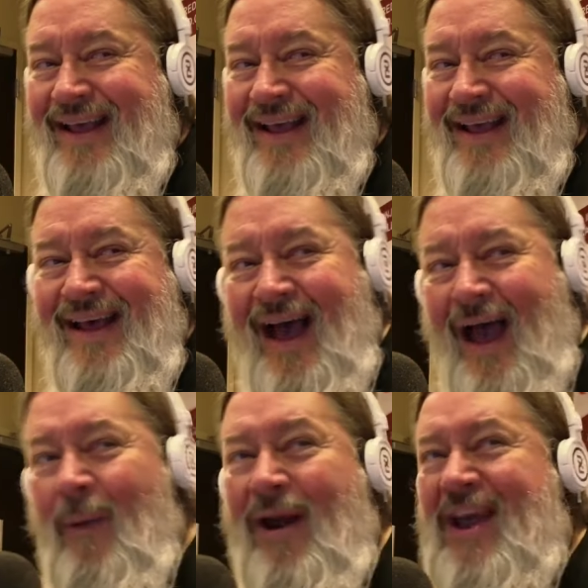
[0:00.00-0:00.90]
I want to
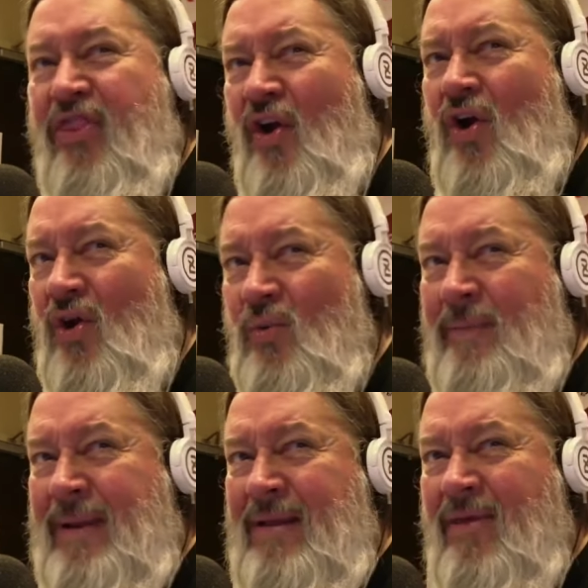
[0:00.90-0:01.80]
say a third would
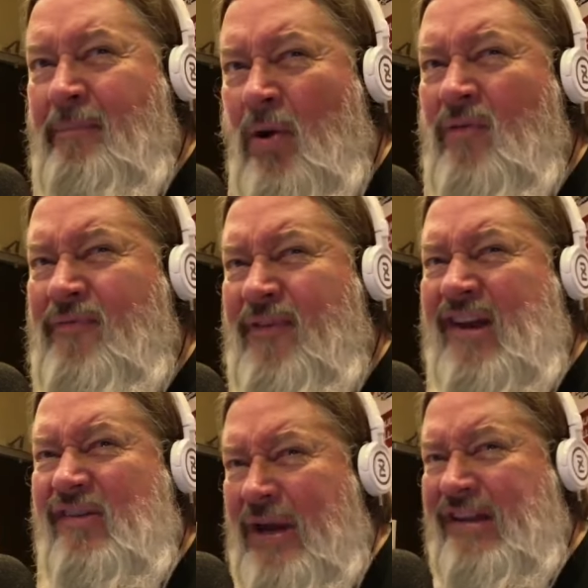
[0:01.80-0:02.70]
be the perfect
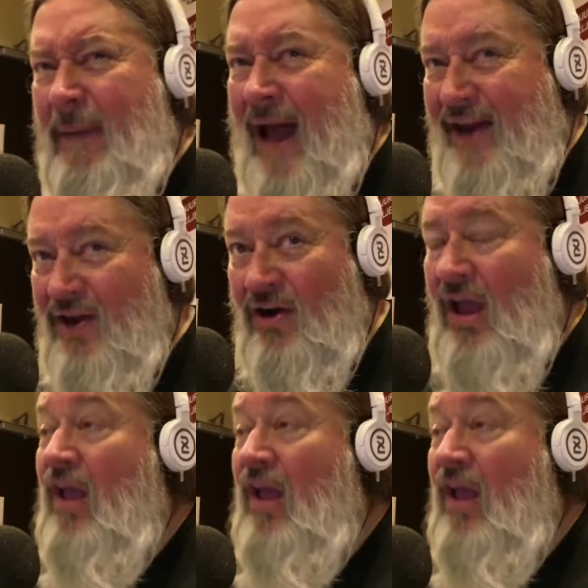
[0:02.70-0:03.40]
sweet spot here.